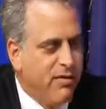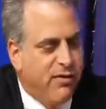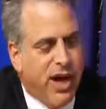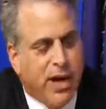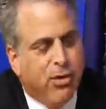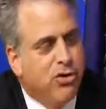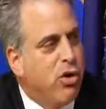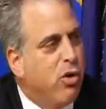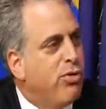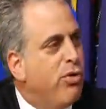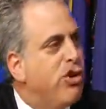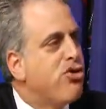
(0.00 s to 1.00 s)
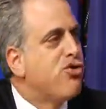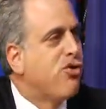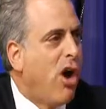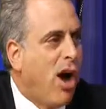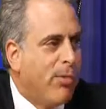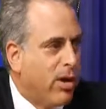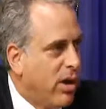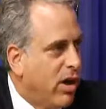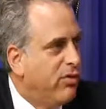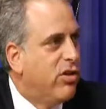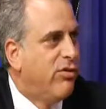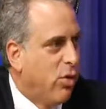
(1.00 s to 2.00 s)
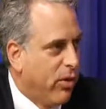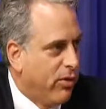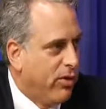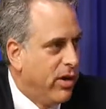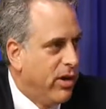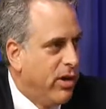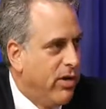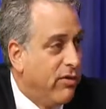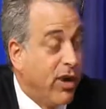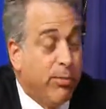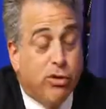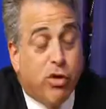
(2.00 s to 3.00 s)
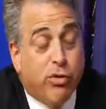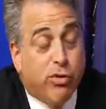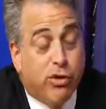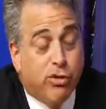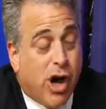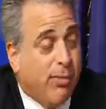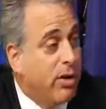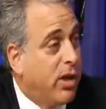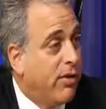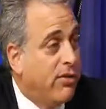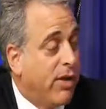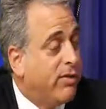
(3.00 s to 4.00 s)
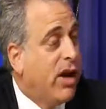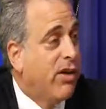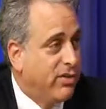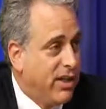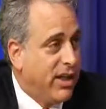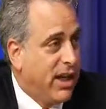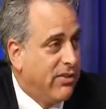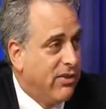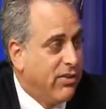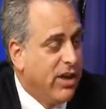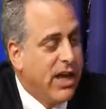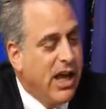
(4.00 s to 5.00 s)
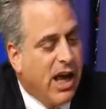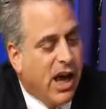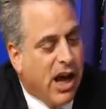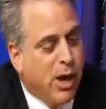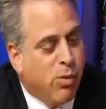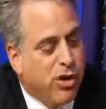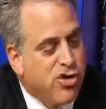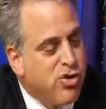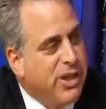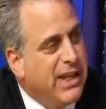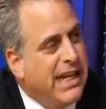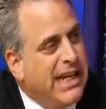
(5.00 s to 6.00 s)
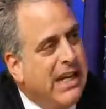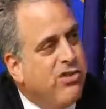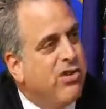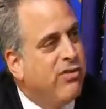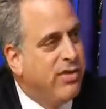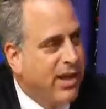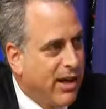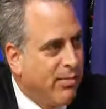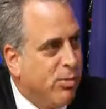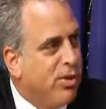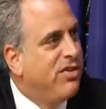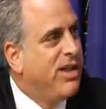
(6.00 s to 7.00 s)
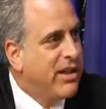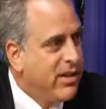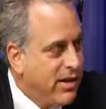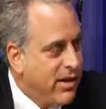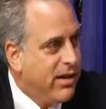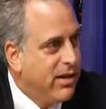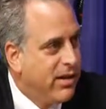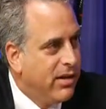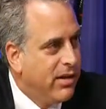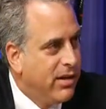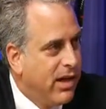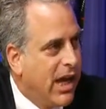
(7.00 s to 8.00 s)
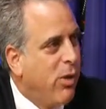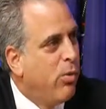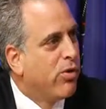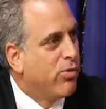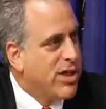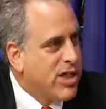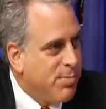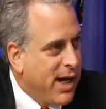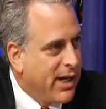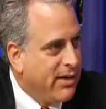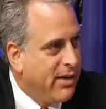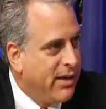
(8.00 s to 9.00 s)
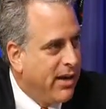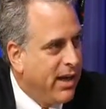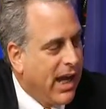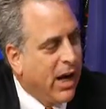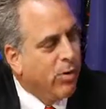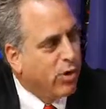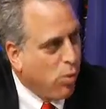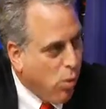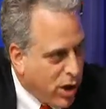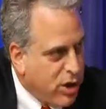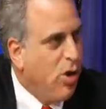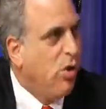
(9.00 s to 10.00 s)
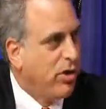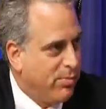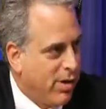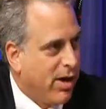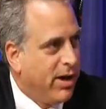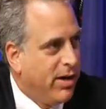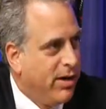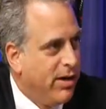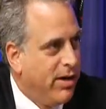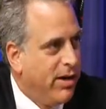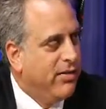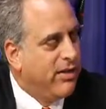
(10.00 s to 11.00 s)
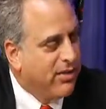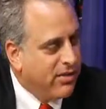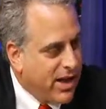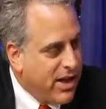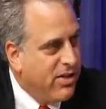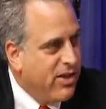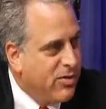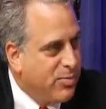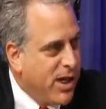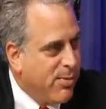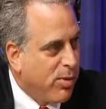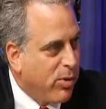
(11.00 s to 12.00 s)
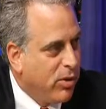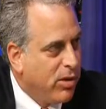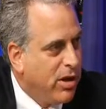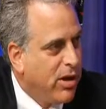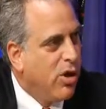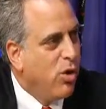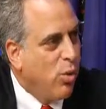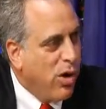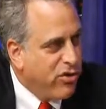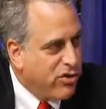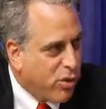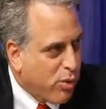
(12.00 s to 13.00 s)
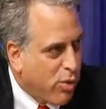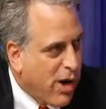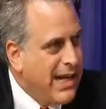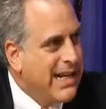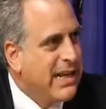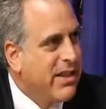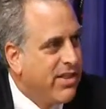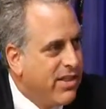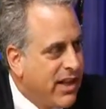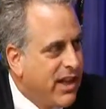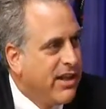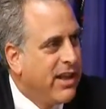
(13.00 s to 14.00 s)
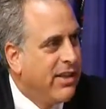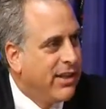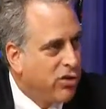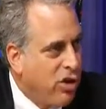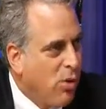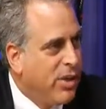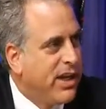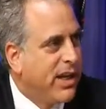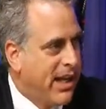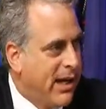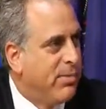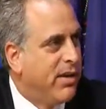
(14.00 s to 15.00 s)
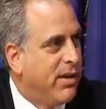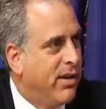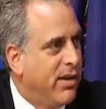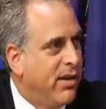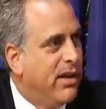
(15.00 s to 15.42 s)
families going through the trauma of divorce, families going through the trauma of custody cases. I want to treat each of them with dignity and with respect and with one goal in mind, to say to these people, what is the right thing that's going to happen